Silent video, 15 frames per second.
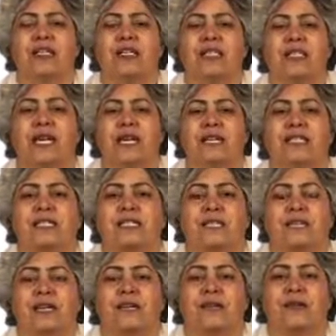that
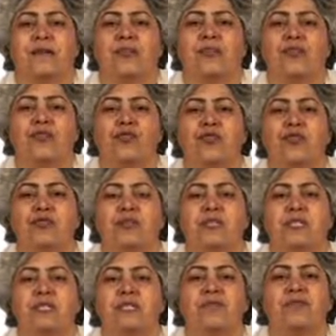the
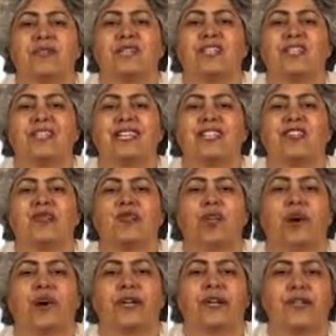Romans were great
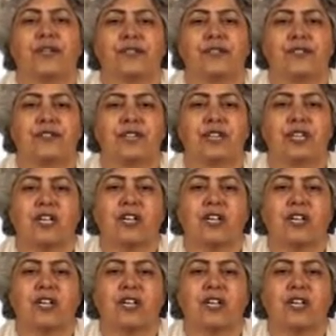warriors.